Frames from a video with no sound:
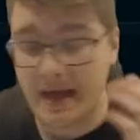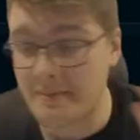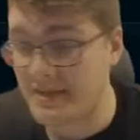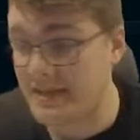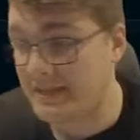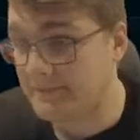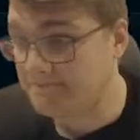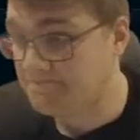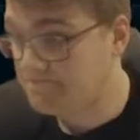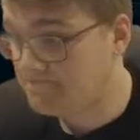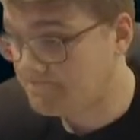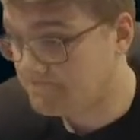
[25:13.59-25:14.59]
I mean,
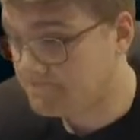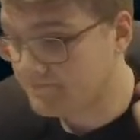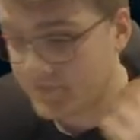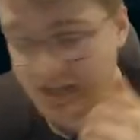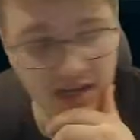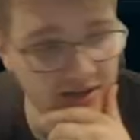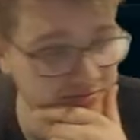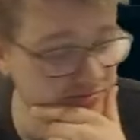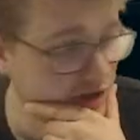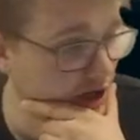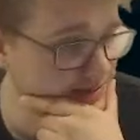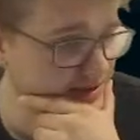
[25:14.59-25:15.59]
yeah,
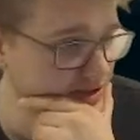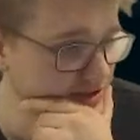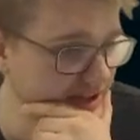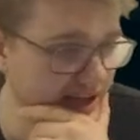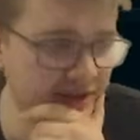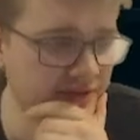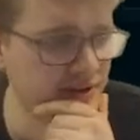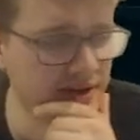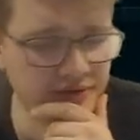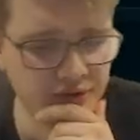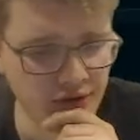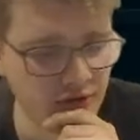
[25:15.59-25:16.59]
absolutely.
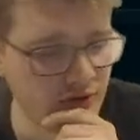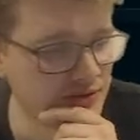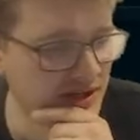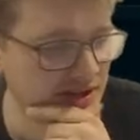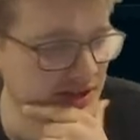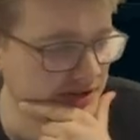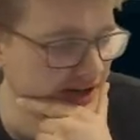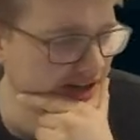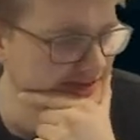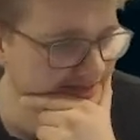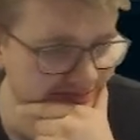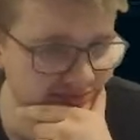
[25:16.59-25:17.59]
If not already,
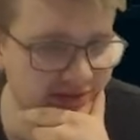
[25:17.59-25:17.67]
right?